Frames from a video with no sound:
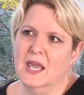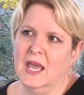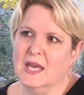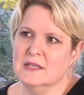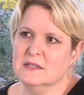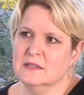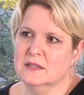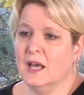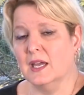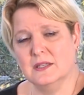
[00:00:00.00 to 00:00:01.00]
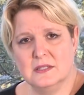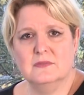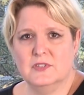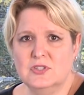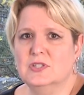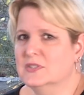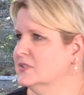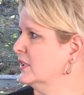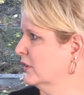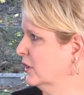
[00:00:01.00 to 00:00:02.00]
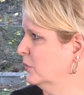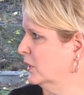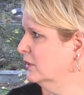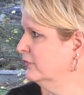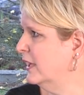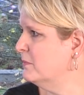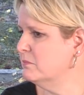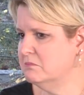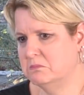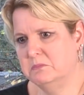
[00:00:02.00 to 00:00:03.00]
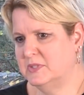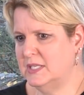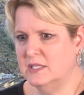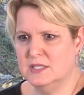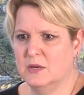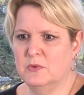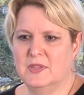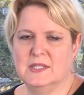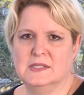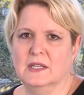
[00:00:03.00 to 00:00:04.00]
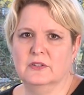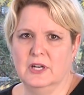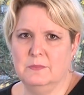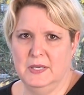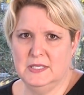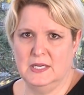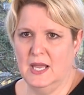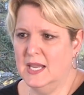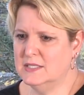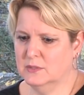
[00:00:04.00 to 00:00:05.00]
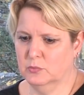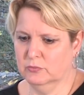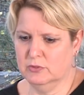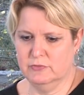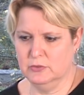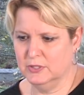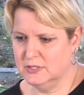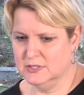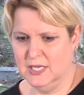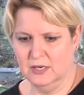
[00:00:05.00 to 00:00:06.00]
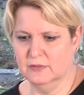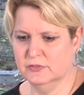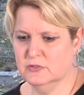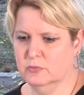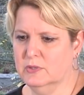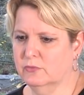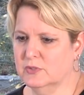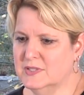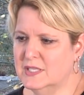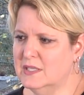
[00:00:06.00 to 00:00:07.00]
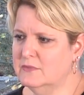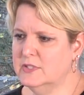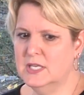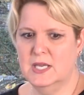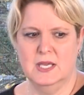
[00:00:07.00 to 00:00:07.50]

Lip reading: And yeah, I could envision a scenario where if I'm sitting down with that seller on Monday night and we're reviewing the 10 offers we've received,